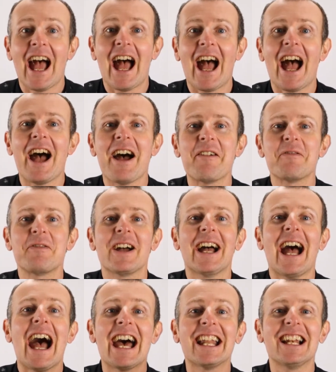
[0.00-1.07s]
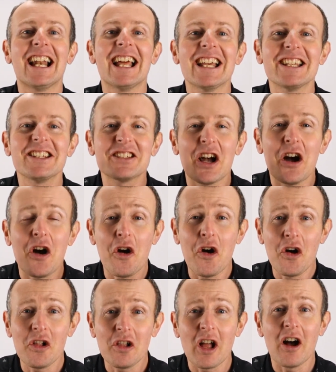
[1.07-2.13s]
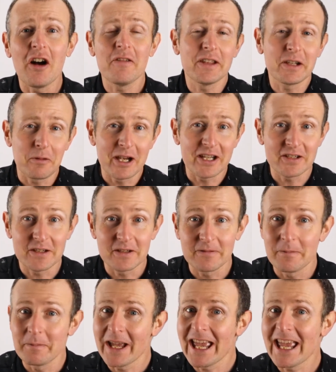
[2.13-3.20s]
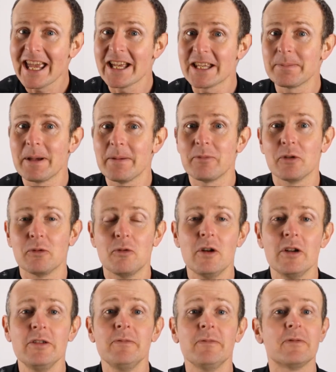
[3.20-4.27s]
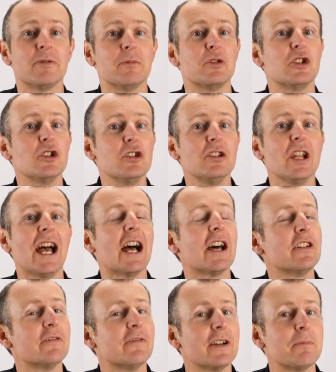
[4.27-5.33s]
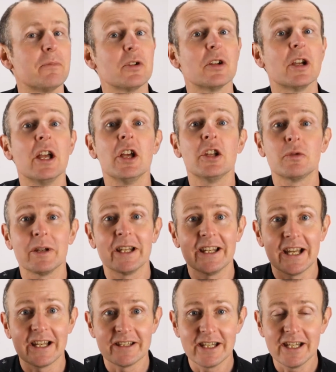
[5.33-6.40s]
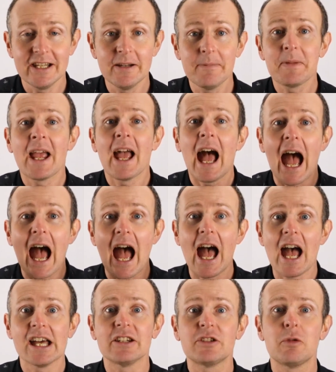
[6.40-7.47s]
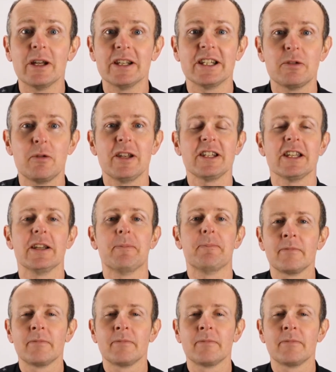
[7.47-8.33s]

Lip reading: have analysed all of the questions from AS Paper 1 from June and November 2019 and 2020.